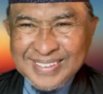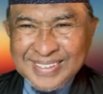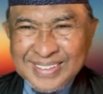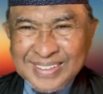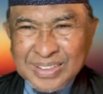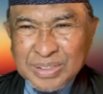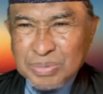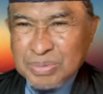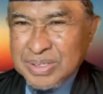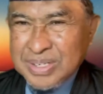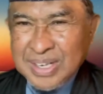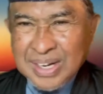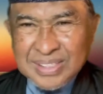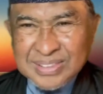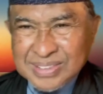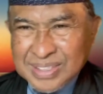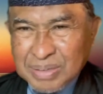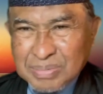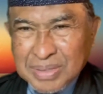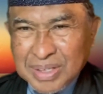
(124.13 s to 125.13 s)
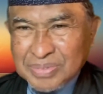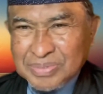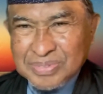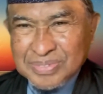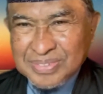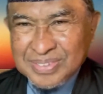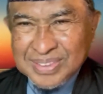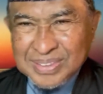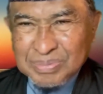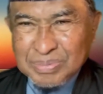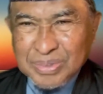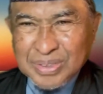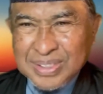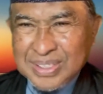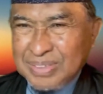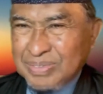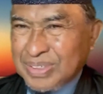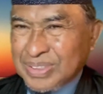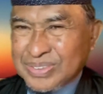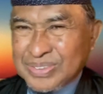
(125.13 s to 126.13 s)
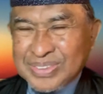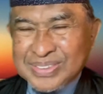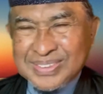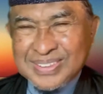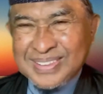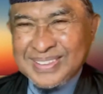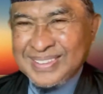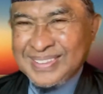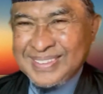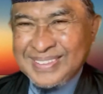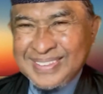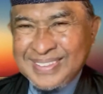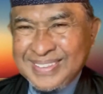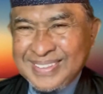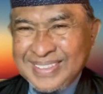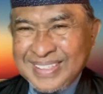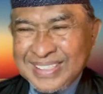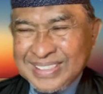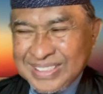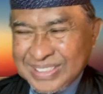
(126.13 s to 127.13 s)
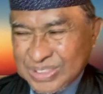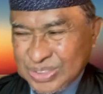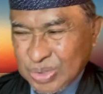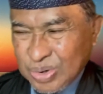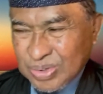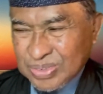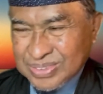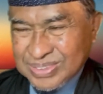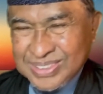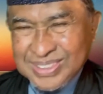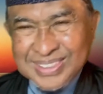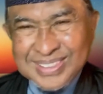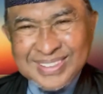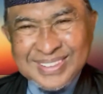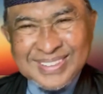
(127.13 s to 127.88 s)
And nobody else come up with more than 1,000. He said, sold.